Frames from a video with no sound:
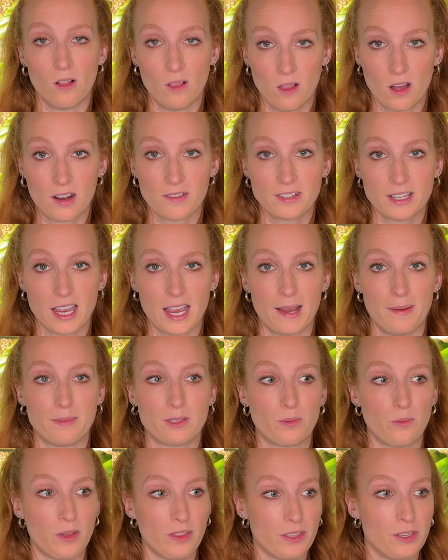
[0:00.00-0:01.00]
lot of
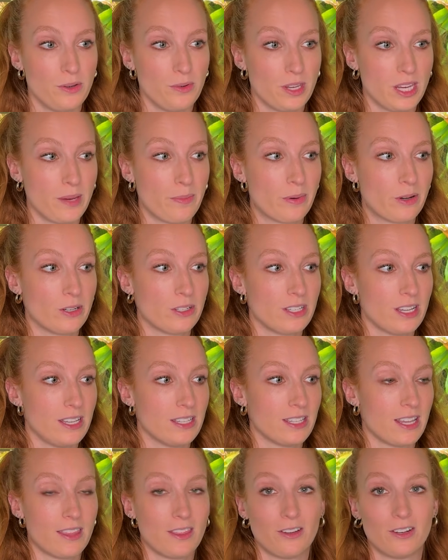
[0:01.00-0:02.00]
times with new keepers is
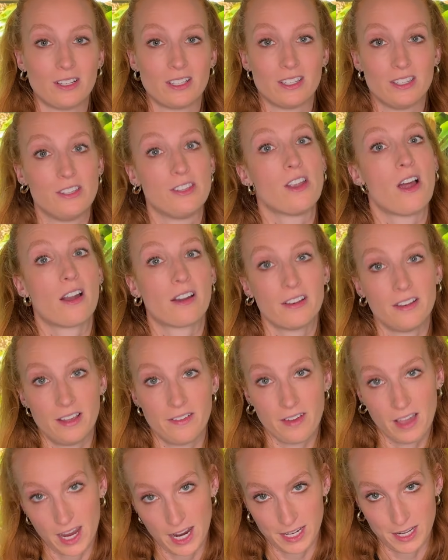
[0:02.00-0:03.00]
that there's not
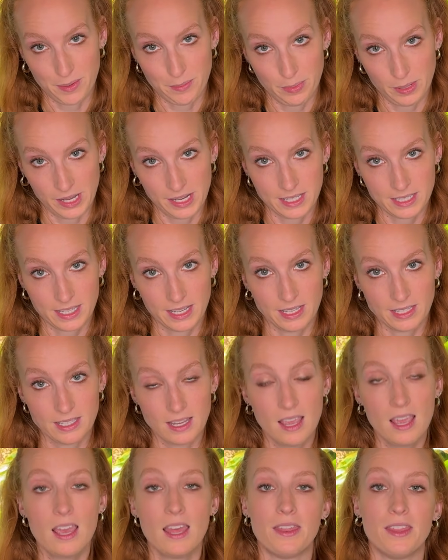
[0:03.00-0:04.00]
enough hiding places.
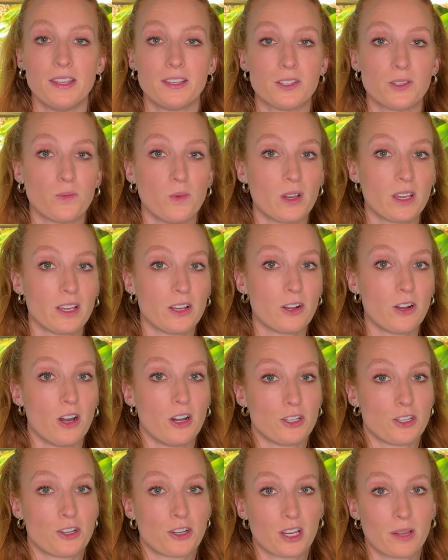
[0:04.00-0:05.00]
This is what can
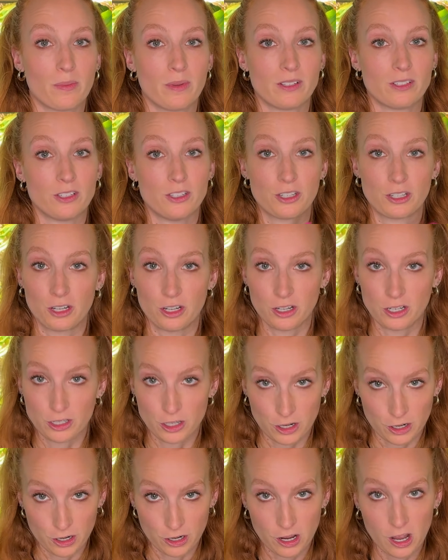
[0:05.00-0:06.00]
cause your chameleon to turn a
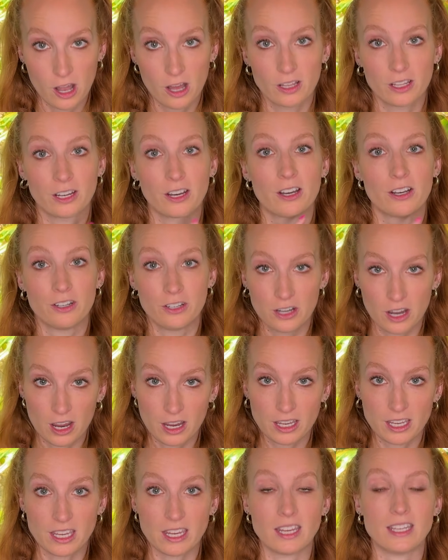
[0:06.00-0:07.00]
darker color,
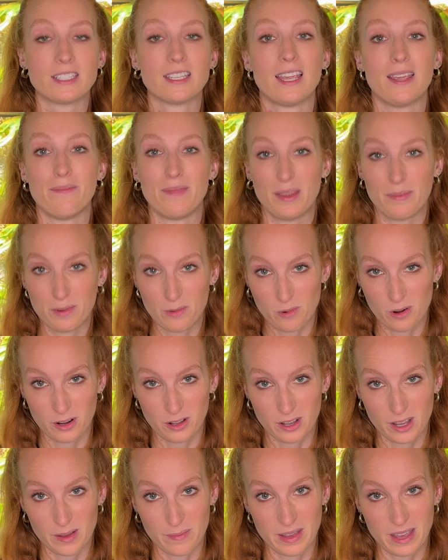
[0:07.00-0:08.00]
not eat, and maybe want
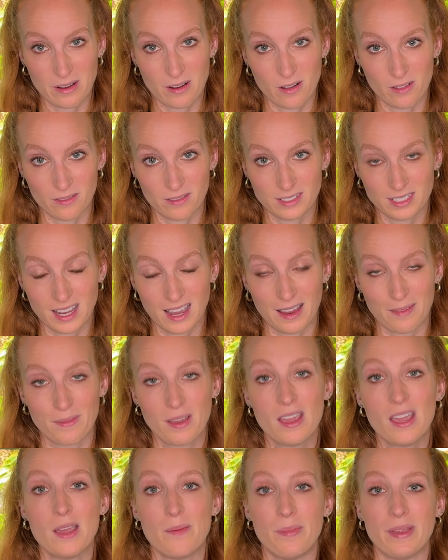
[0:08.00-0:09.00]
to come out all the time
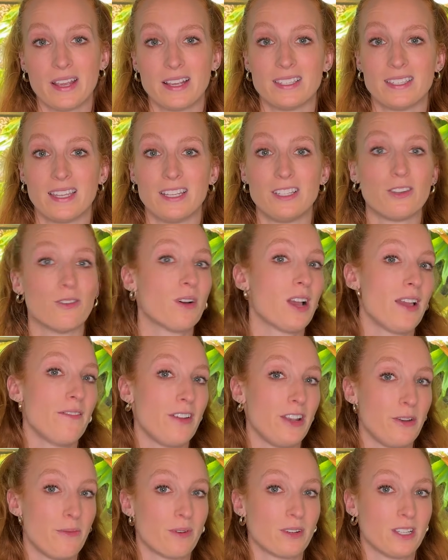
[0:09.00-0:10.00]
because they don't have
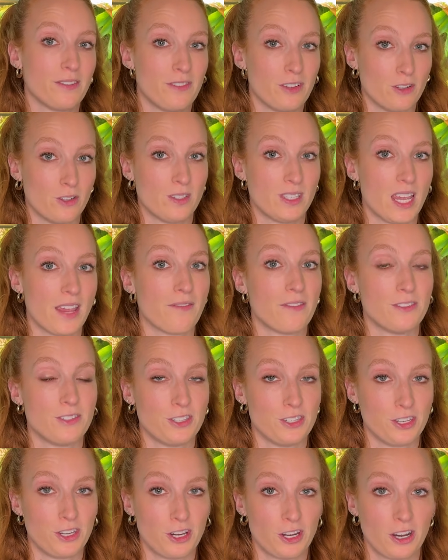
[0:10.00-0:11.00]
anywhere to feel safe and
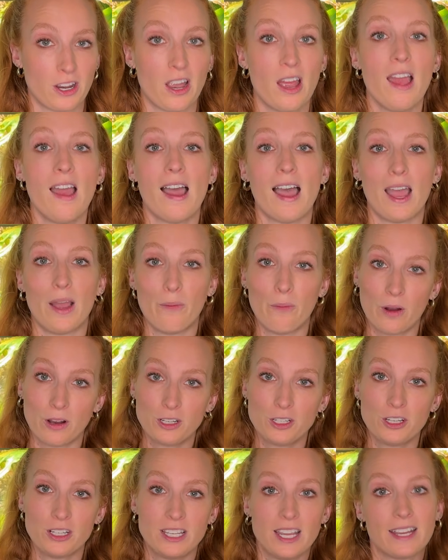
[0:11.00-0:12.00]
secure. I
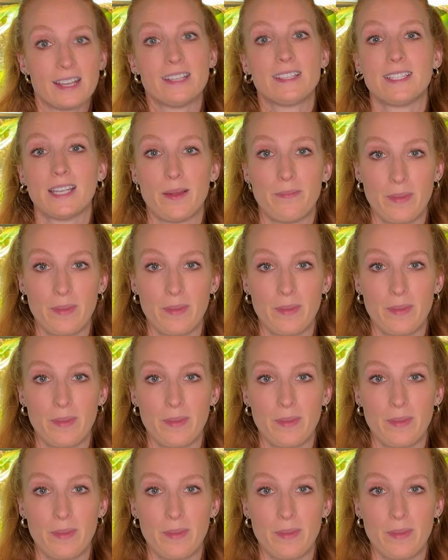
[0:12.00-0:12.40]
want you to take a step